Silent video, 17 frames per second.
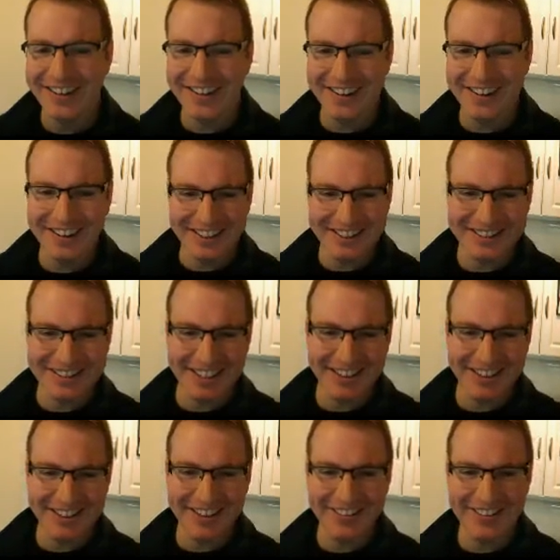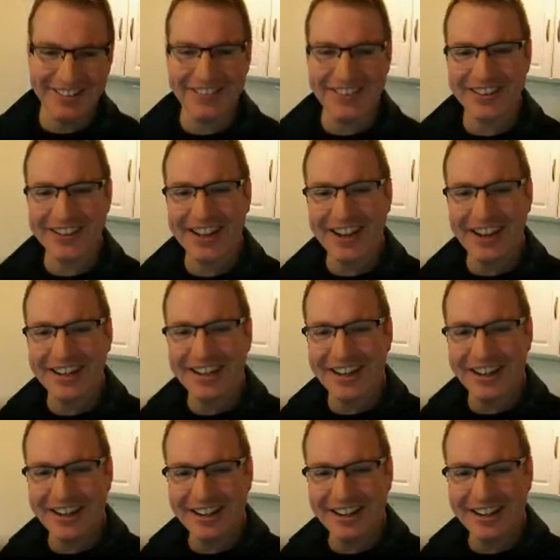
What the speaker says: In the center there we have the lion